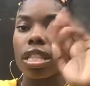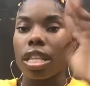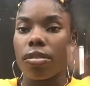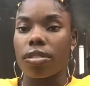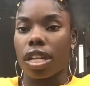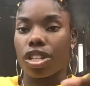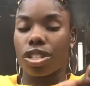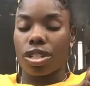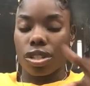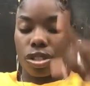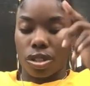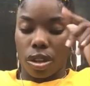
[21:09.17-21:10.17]
That was actually
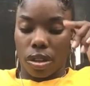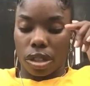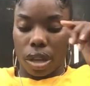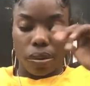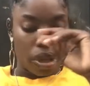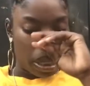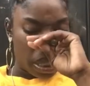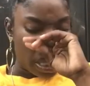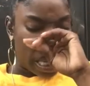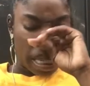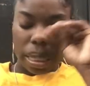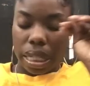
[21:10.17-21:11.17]
the song that we
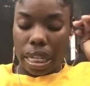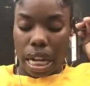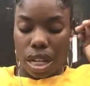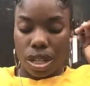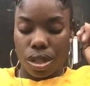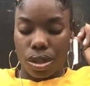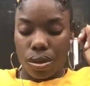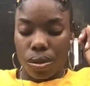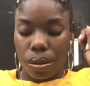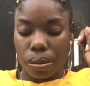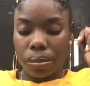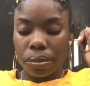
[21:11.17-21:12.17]
actually danced to.